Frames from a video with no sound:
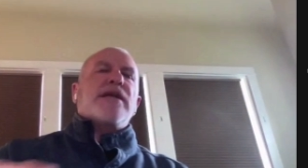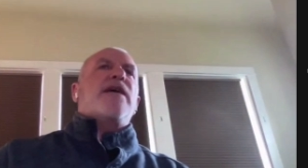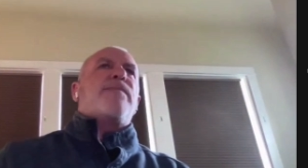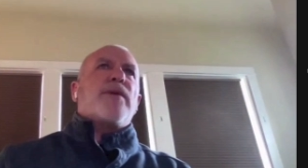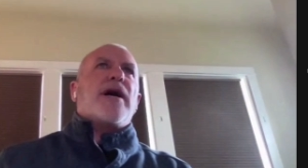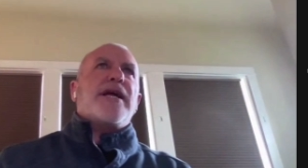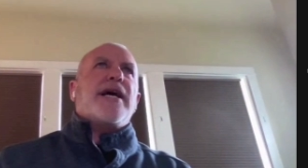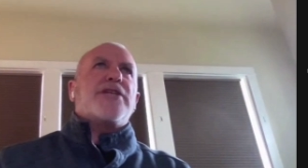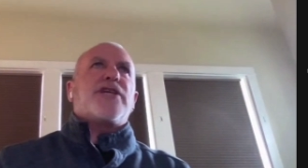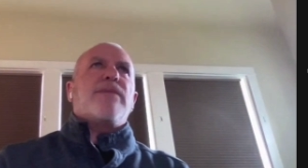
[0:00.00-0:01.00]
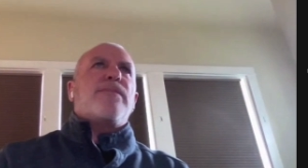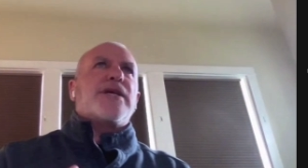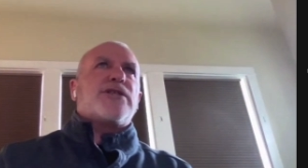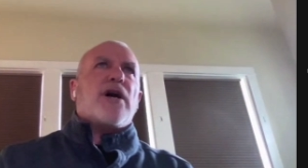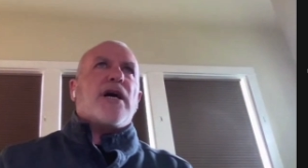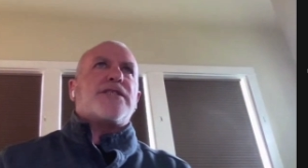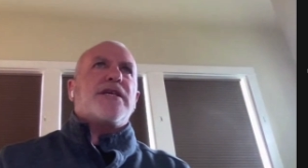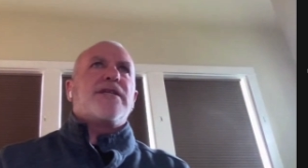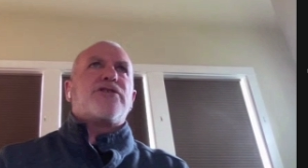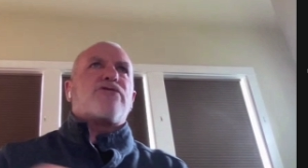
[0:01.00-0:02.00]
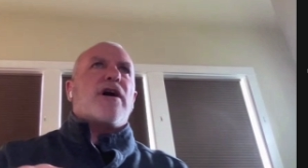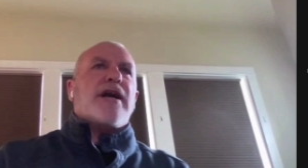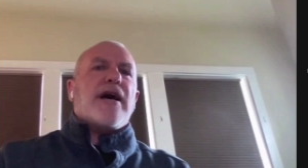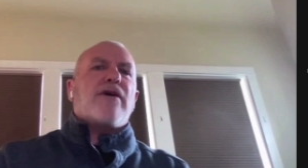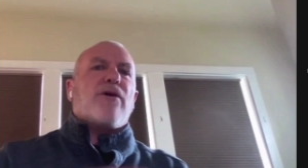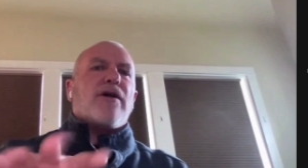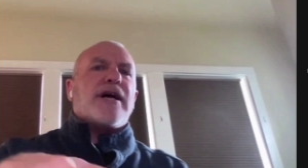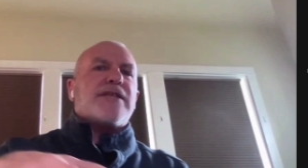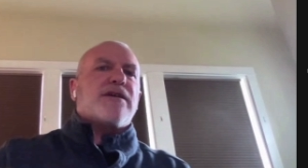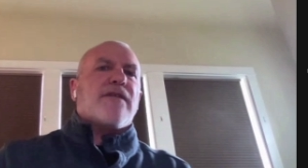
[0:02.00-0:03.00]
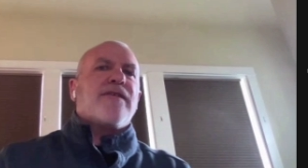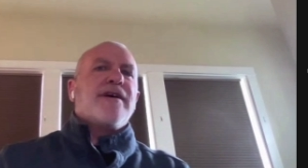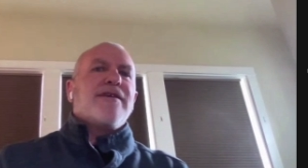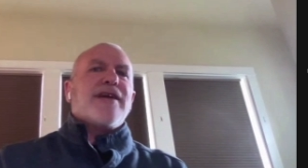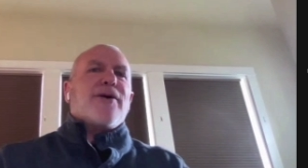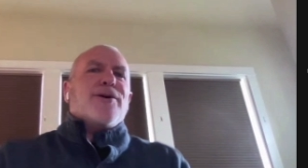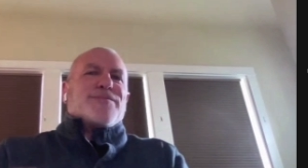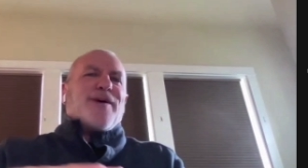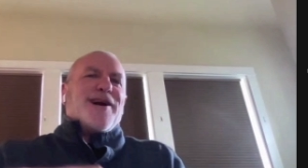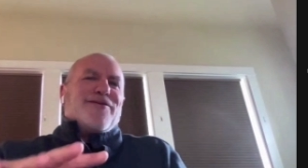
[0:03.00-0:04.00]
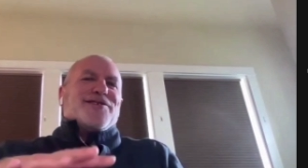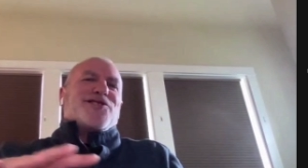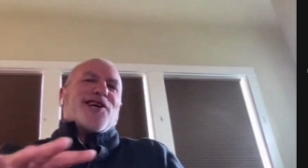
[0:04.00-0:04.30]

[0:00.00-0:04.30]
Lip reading: keep him on edge, keep him exhausted, strung out, all that stuff. That was part of his